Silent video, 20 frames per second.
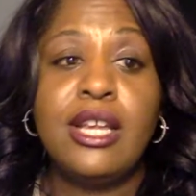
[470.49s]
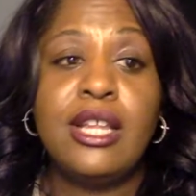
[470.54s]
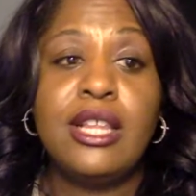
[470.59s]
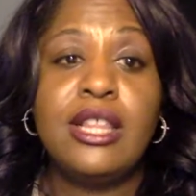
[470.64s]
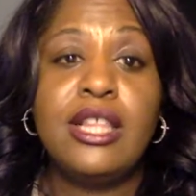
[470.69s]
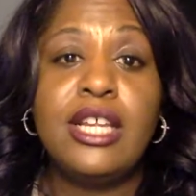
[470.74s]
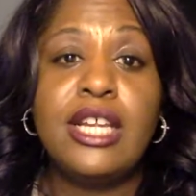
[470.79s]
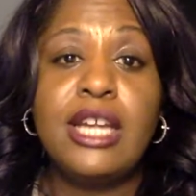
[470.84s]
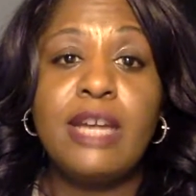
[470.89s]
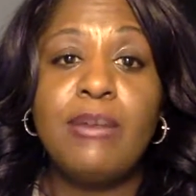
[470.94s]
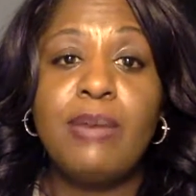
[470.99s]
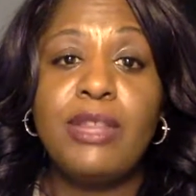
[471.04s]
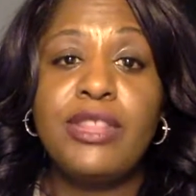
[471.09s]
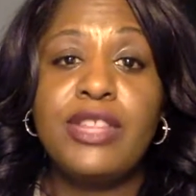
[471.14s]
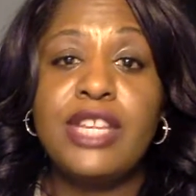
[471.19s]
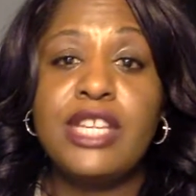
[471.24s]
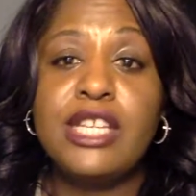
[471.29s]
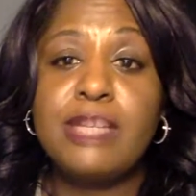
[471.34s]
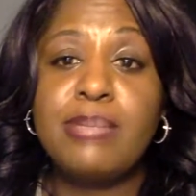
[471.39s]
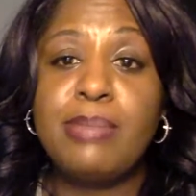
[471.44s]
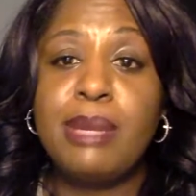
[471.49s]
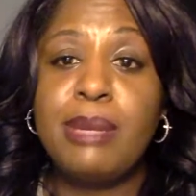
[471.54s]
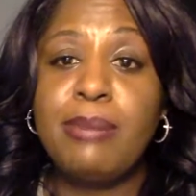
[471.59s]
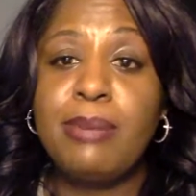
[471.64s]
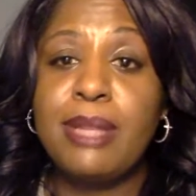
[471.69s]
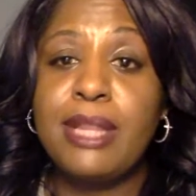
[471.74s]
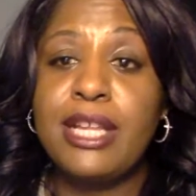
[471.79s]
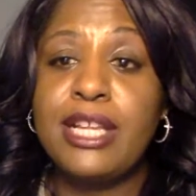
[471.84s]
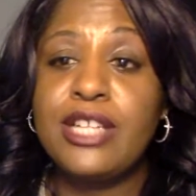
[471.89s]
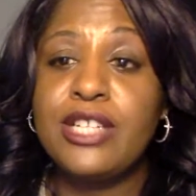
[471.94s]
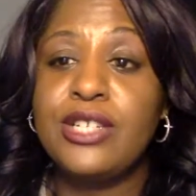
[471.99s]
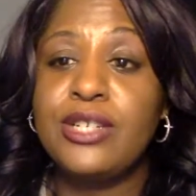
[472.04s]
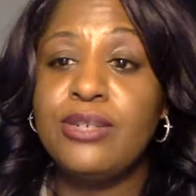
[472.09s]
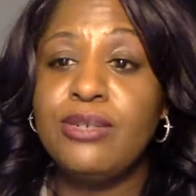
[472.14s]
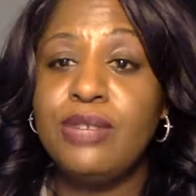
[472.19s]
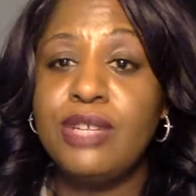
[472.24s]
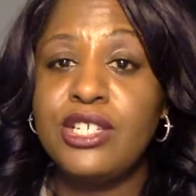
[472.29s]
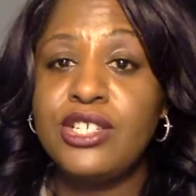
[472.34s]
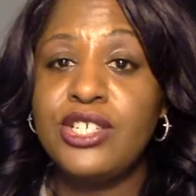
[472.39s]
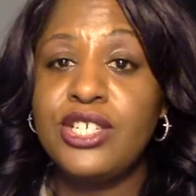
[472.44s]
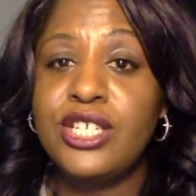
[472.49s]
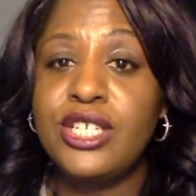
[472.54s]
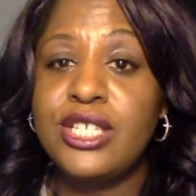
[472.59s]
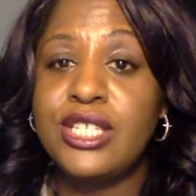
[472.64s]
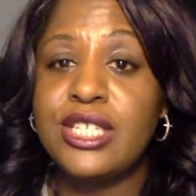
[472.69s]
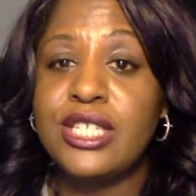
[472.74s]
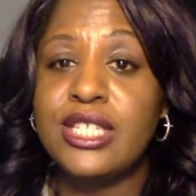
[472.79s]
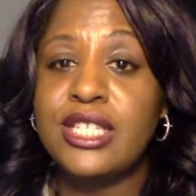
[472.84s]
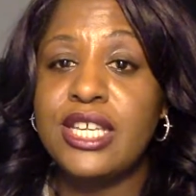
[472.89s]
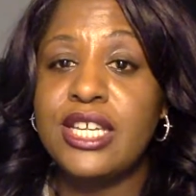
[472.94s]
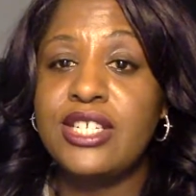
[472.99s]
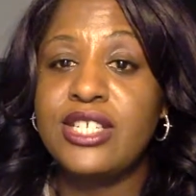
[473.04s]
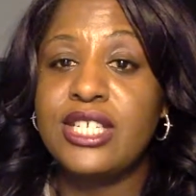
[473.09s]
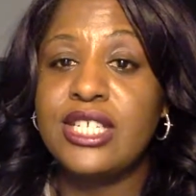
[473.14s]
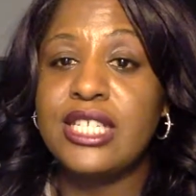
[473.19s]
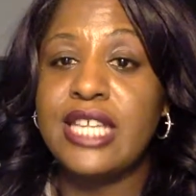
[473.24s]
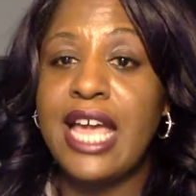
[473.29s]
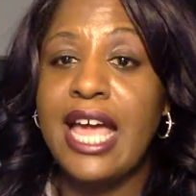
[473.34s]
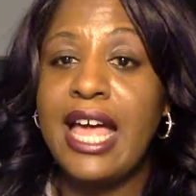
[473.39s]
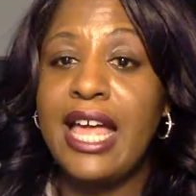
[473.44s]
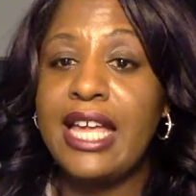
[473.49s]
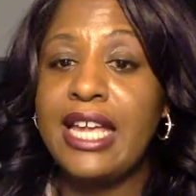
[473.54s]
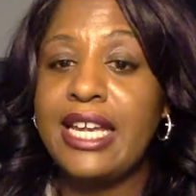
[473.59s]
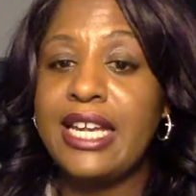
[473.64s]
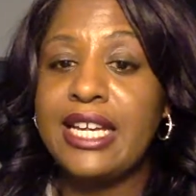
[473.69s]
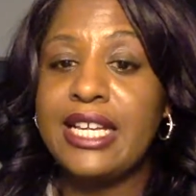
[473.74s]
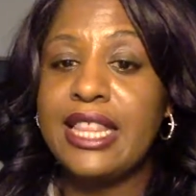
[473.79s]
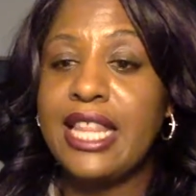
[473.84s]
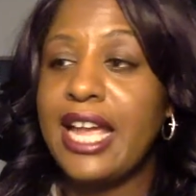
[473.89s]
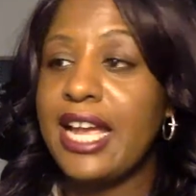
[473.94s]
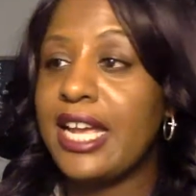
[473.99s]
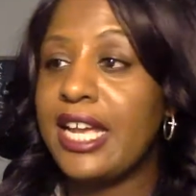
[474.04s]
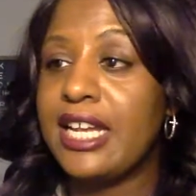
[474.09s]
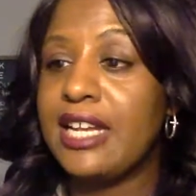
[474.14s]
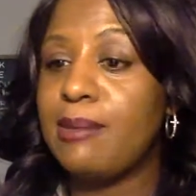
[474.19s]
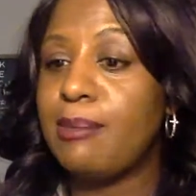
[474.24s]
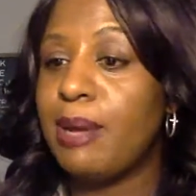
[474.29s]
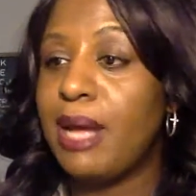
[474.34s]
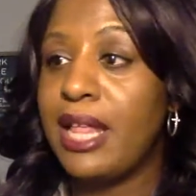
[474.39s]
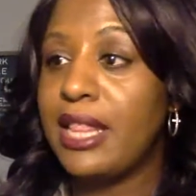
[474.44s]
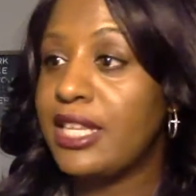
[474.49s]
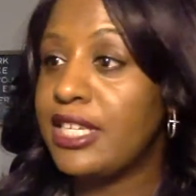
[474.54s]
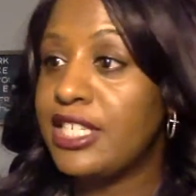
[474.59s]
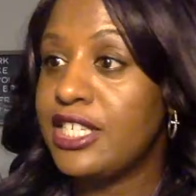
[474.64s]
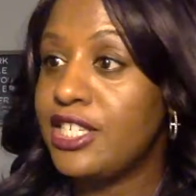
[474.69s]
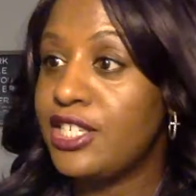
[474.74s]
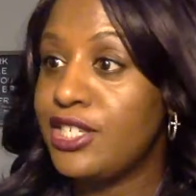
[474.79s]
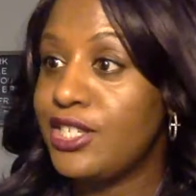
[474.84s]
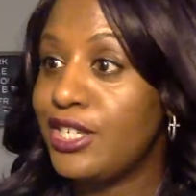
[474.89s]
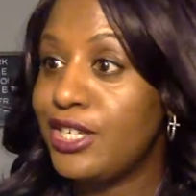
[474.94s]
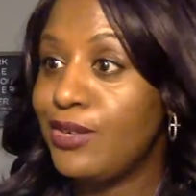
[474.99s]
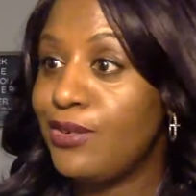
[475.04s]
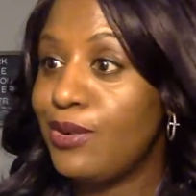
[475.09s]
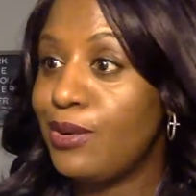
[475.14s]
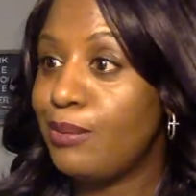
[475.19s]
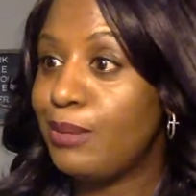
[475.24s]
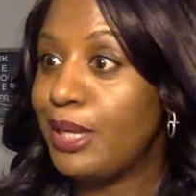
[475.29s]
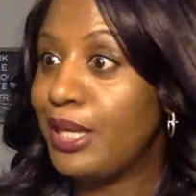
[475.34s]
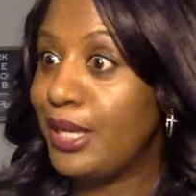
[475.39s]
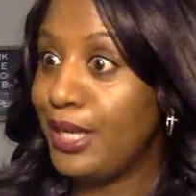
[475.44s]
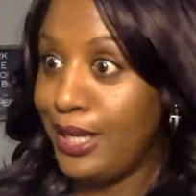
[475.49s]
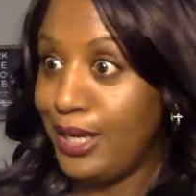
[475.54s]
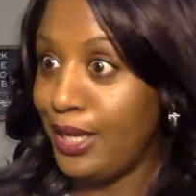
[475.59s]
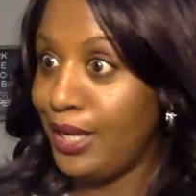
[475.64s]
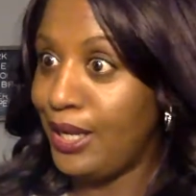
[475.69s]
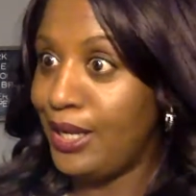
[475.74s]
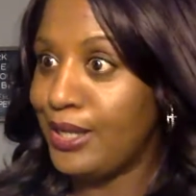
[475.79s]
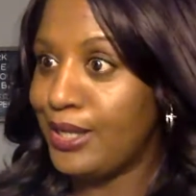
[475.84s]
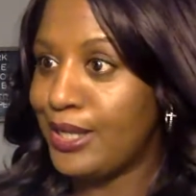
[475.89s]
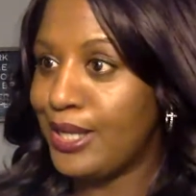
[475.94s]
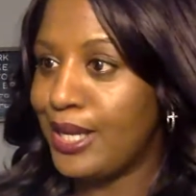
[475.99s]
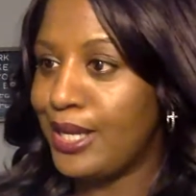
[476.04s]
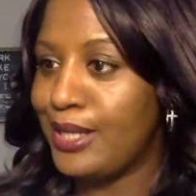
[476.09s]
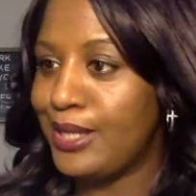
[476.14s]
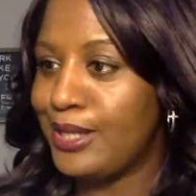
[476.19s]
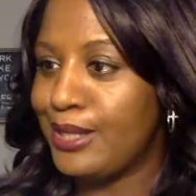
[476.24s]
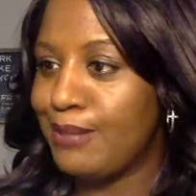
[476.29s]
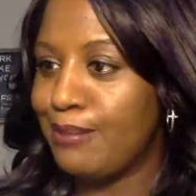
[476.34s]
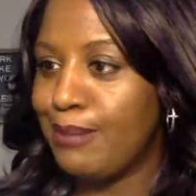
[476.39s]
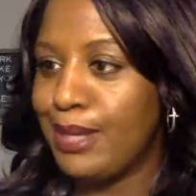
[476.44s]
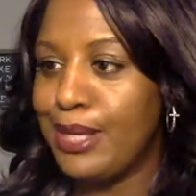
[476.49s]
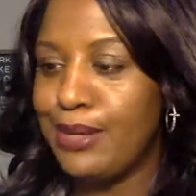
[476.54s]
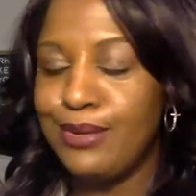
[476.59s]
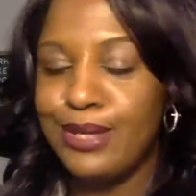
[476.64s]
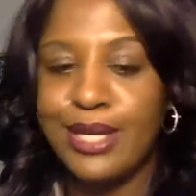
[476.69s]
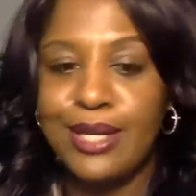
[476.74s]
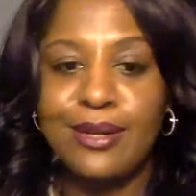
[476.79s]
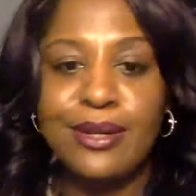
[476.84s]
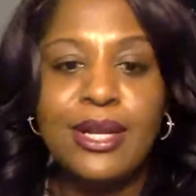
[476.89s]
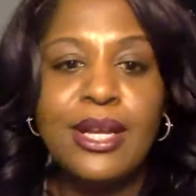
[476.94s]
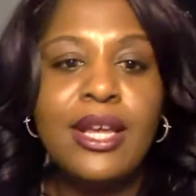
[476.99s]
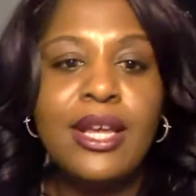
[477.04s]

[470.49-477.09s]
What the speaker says: look at what these people are doing, Jesus. They just out here like any politician normally is, getting some booty.